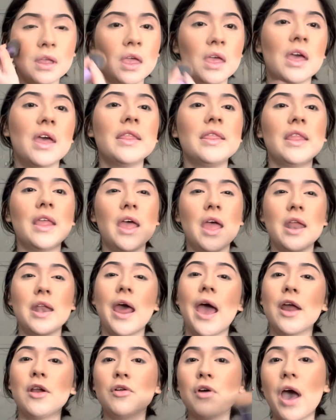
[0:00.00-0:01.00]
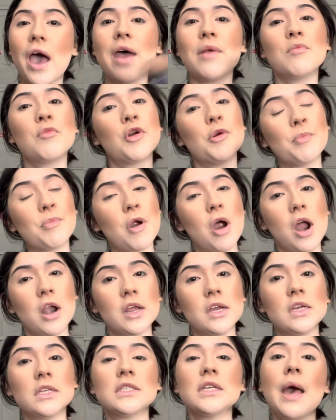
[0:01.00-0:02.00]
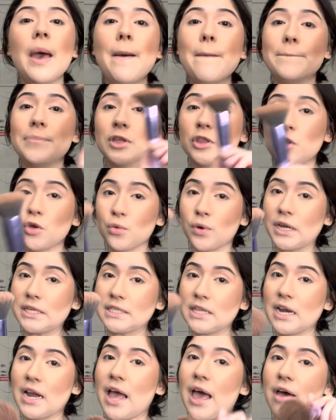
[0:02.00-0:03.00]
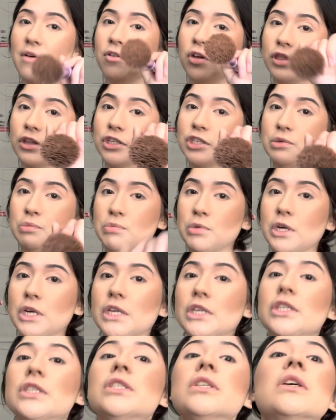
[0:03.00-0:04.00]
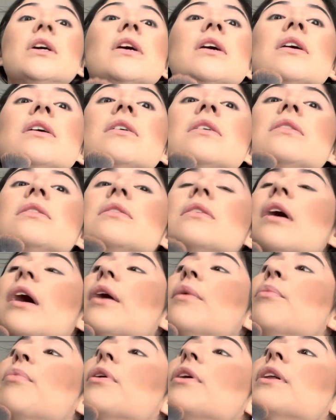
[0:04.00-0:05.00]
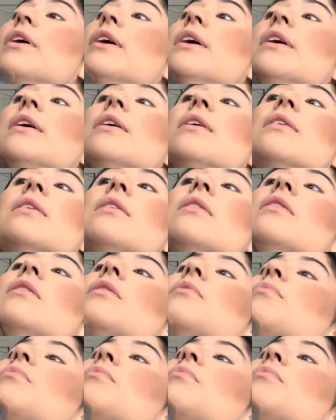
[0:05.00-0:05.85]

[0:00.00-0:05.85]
And then I don't add more product, but the rest that I have on this brush, I put it on